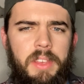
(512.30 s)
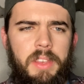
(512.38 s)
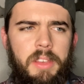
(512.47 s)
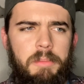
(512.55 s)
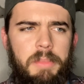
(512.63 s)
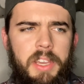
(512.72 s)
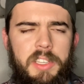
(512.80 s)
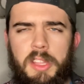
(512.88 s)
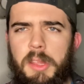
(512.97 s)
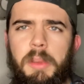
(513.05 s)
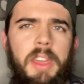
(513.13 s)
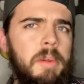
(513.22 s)
because at
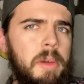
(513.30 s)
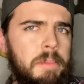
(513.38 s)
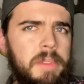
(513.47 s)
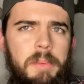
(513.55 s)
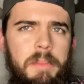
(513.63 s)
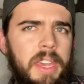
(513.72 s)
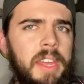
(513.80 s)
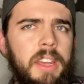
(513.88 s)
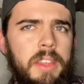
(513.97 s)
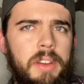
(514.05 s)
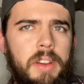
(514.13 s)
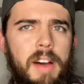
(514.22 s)
the beginning
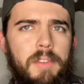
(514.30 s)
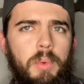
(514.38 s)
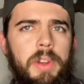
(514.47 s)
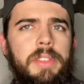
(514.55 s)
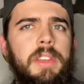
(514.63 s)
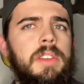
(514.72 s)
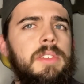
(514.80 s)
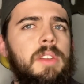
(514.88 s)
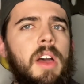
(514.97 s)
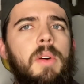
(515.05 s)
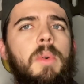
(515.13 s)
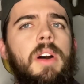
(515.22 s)
of the novel, Renthi does
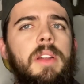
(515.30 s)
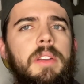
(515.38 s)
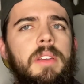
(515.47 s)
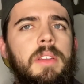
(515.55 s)
not want